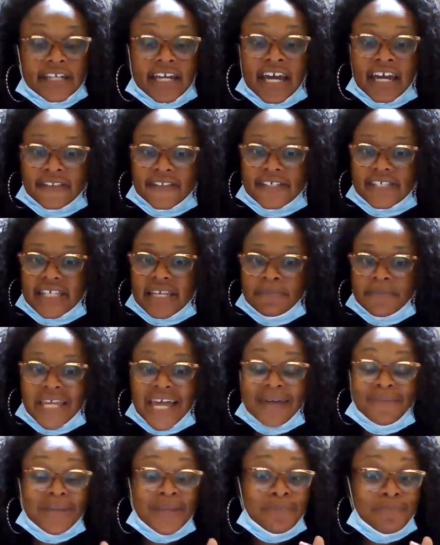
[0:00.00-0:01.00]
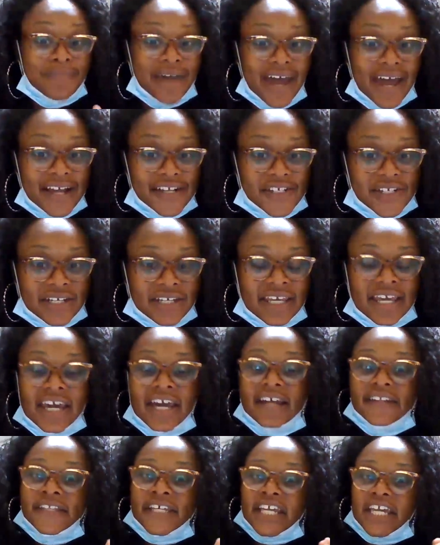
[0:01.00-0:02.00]
At the same time, imagine
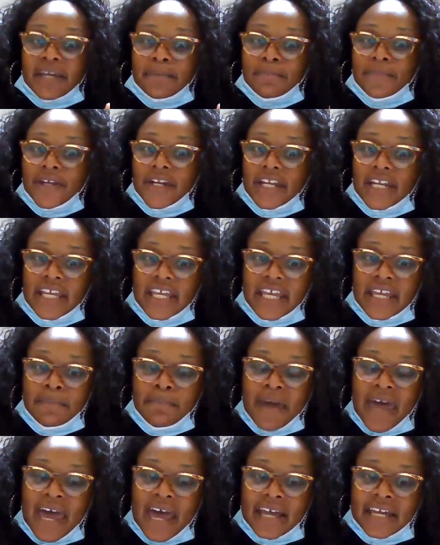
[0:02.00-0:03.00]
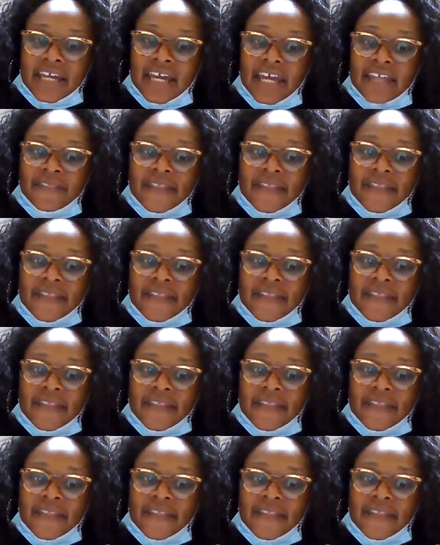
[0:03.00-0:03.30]
the community impact